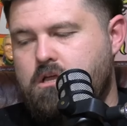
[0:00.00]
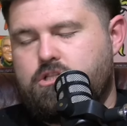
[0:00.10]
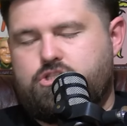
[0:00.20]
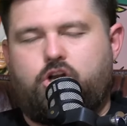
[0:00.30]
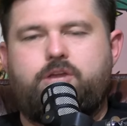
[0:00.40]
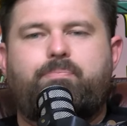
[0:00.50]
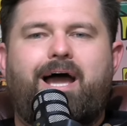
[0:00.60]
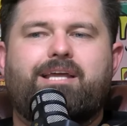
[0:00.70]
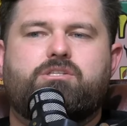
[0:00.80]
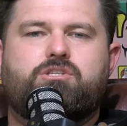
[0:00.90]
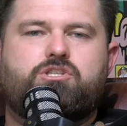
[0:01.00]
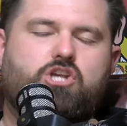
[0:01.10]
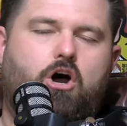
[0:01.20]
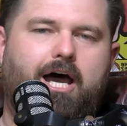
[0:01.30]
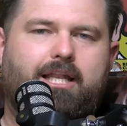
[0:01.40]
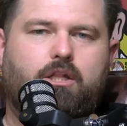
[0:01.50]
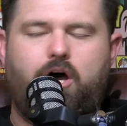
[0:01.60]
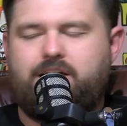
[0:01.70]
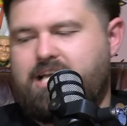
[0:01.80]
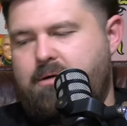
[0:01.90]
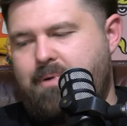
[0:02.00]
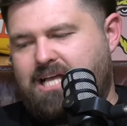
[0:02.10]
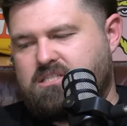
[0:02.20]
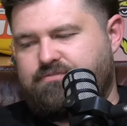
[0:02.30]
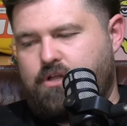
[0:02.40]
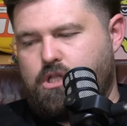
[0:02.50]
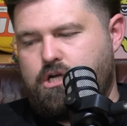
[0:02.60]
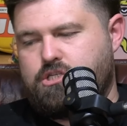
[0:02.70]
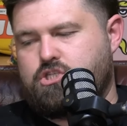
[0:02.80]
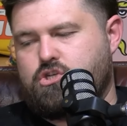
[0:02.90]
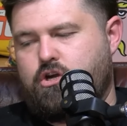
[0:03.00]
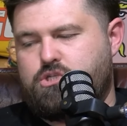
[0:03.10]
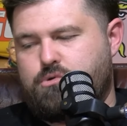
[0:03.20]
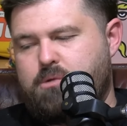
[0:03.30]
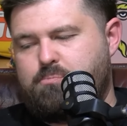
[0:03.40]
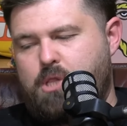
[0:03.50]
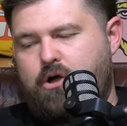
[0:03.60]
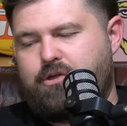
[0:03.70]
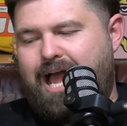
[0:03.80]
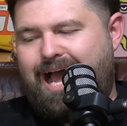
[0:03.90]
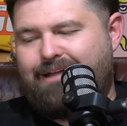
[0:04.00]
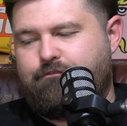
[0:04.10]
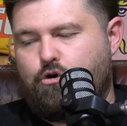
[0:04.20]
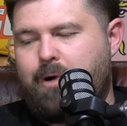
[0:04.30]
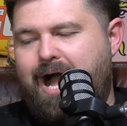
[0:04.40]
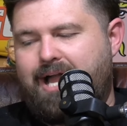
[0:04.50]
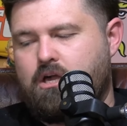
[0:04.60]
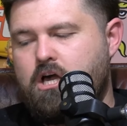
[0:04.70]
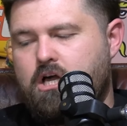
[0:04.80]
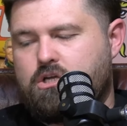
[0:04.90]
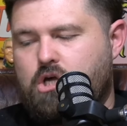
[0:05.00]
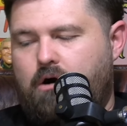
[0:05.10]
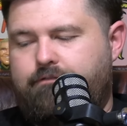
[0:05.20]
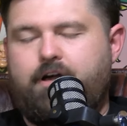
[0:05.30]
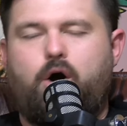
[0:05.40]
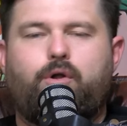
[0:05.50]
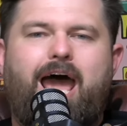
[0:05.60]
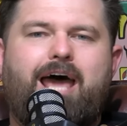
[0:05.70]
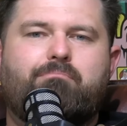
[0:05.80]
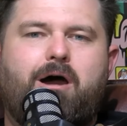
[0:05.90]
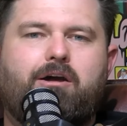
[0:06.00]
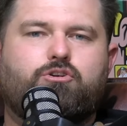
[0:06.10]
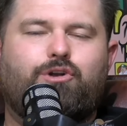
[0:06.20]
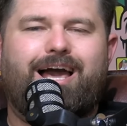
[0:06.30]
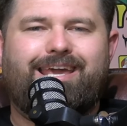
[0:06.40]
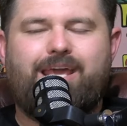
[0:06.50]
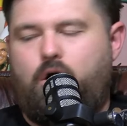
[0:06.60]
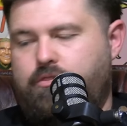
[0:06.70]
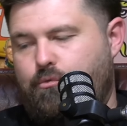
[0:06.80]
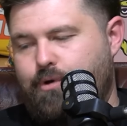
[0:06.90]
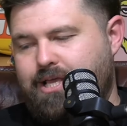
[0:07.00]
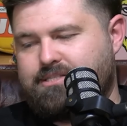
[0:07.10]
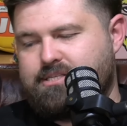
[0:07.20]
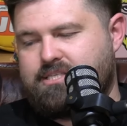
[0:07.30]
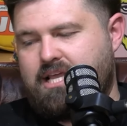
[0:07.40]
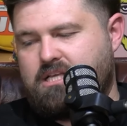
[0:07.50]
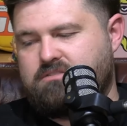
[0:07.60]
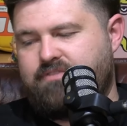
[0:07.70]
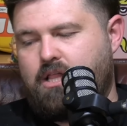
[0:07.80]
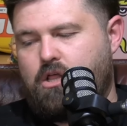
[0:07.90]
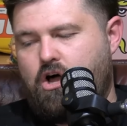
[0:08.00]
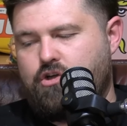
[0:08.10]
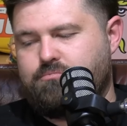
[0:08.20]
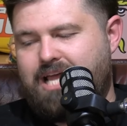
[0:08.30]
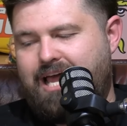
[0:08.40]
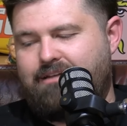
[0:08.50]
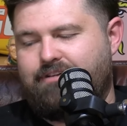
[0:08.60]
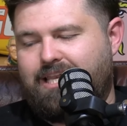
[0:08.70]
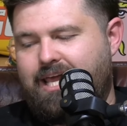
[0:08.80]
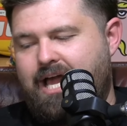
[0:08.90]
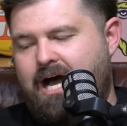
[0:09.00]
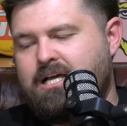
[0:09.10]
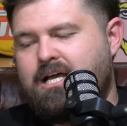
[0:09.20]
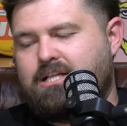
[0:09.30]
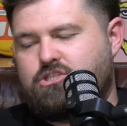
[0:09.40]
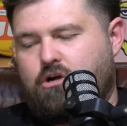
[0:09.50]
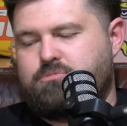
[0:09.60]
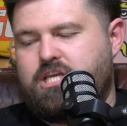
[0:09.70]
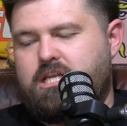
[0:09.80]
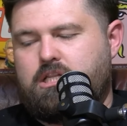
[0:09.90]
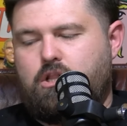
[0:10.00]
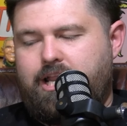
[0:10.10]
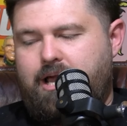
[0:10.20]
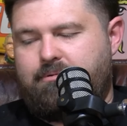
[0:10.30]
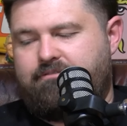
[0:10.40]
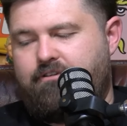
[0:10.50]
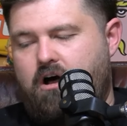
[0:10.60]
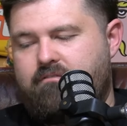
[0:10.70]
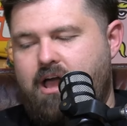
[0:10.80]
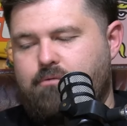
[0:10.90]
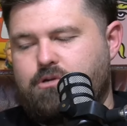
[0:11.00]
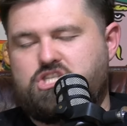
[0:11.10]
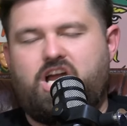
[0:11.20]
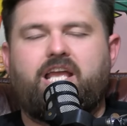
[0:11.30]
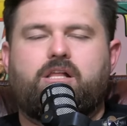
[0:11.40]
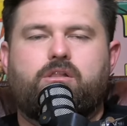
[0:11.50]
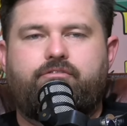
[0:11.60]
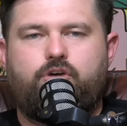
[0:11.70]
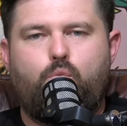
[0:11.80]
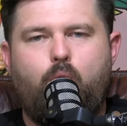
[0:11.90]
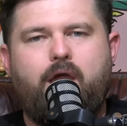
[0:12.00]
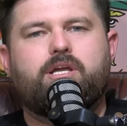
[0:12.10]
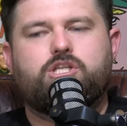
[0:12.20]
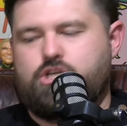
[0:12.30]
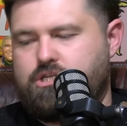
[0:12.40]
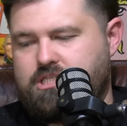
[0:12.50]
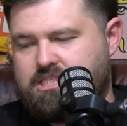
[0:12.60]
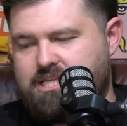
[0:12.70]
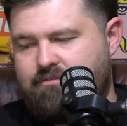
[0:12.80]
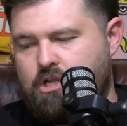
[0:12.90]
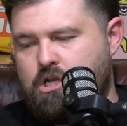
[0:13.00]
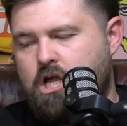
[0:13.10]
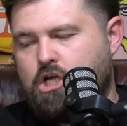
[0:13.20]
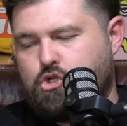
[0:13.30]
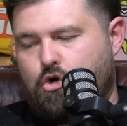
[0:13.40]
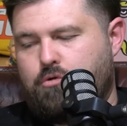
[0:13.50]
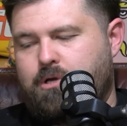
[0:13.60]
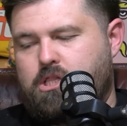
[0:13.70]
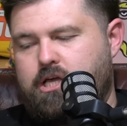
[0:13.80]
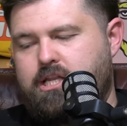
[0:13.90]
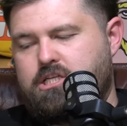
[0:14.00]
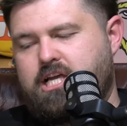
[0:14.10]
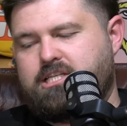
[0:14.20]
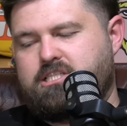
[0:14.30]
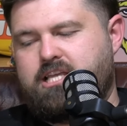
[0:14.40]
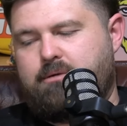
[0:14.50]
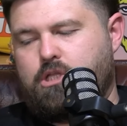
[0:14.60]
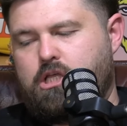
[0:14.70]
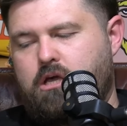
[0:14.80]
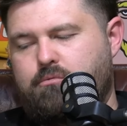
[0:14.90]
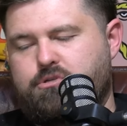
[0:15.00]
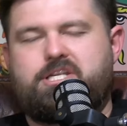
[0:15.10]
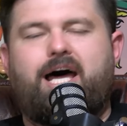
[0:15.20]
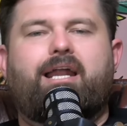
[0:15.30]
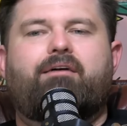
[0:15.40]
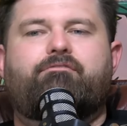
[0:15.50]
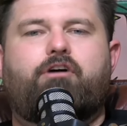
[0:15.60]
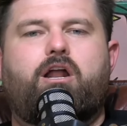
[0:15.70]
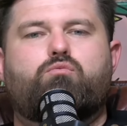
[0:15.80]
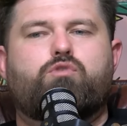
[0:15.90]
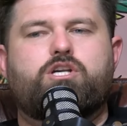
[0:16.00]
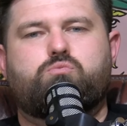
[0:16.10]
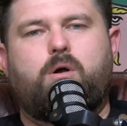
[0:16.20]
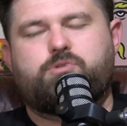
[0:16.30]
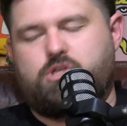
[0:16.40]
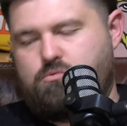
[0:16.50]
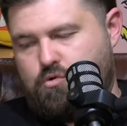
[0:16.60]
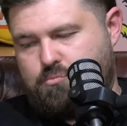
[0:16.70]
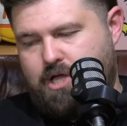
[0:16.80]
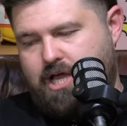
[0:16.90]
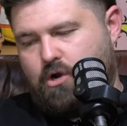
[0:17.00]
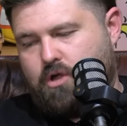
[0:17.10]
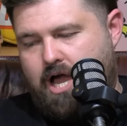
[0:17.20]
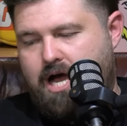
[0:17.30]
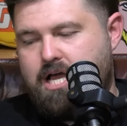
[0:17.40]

Toddy Payton's side lines up as follows. Scotty Drinkbloke at fullback. Kyle Felt and Murray Taulagi on the wings. The centres, Val Holmes and Valia. Tom Dearden lining up at 5'8 with Jake Clifford wearing jersey 7. Jordan McLean and Jason Taumalolo will start up front. Reece Robson will play at hooker.